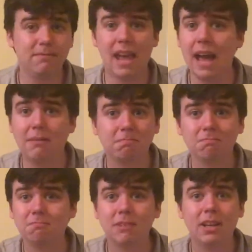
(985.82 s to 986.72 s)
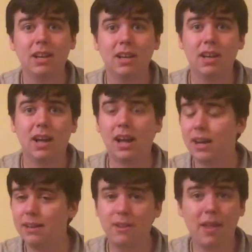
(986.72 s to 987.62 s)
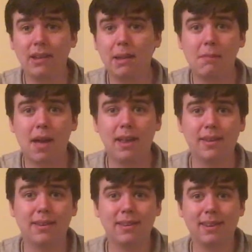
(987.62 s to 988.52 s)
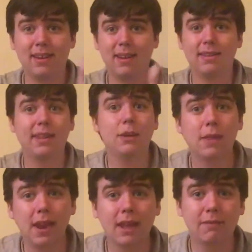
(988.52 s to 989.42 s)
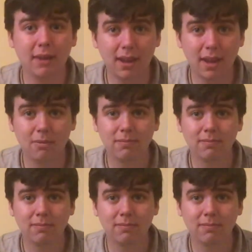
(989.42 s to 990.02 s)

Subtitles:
next time guys, I'll see you in the next video.